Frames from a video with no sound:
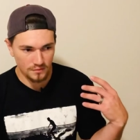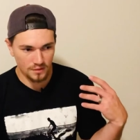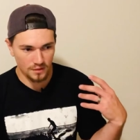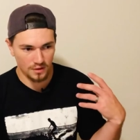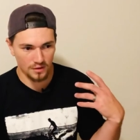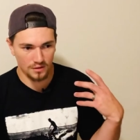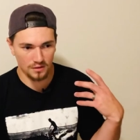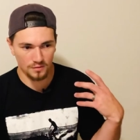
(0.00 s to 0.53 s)

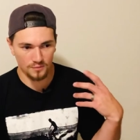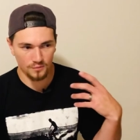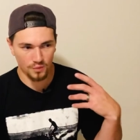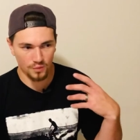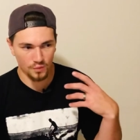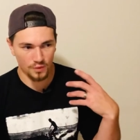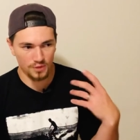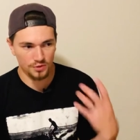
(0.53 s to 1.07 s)
um,
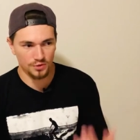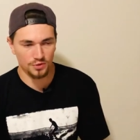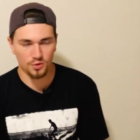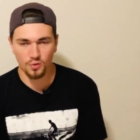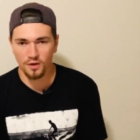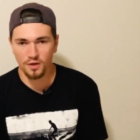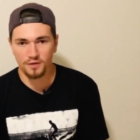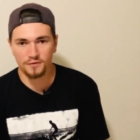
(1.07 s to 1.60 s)
we learned
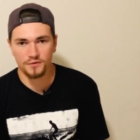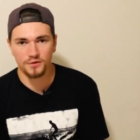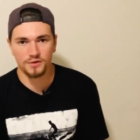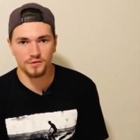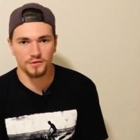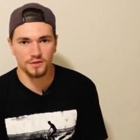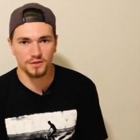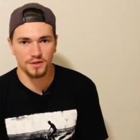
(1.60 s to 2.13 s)
quite a few
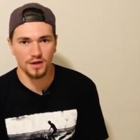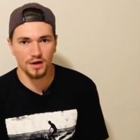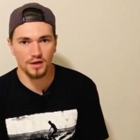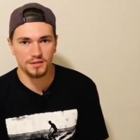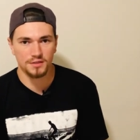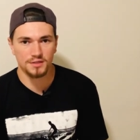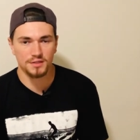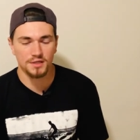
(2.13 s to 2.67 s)
different
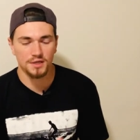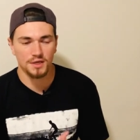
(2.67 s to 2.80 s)
knots.